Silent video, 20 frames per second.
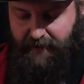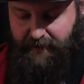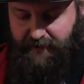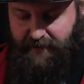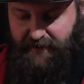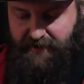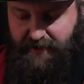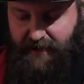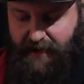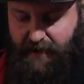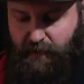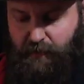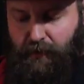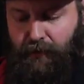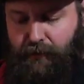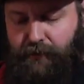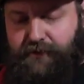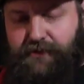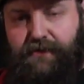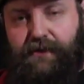This ain't
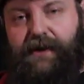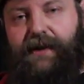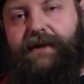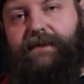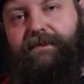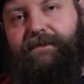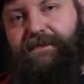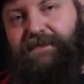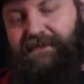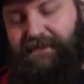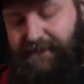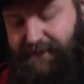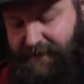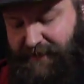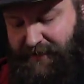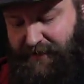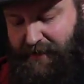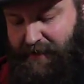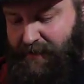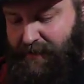Wall Street.
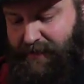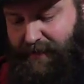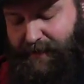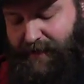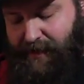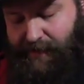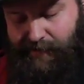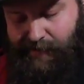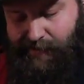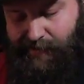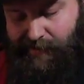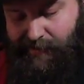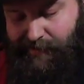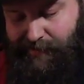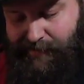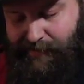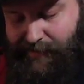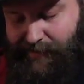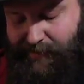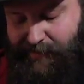So, I mean,
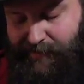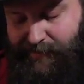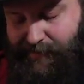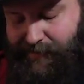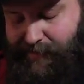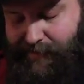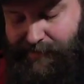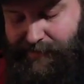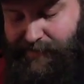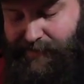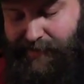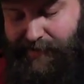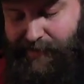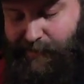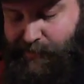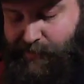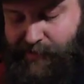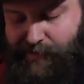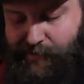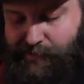he said it
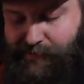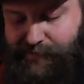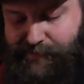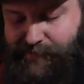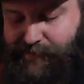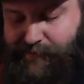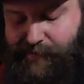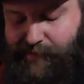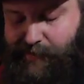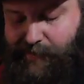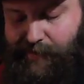himself.